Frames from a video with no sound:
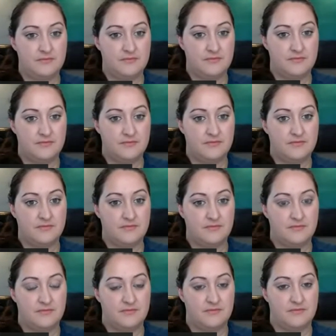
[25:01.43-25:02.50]

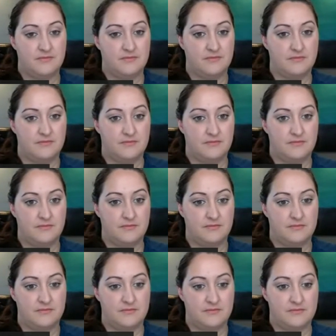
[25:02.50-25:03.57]

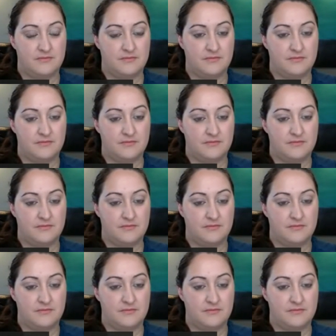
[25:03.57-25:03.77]
No words are spoken by the person on screen.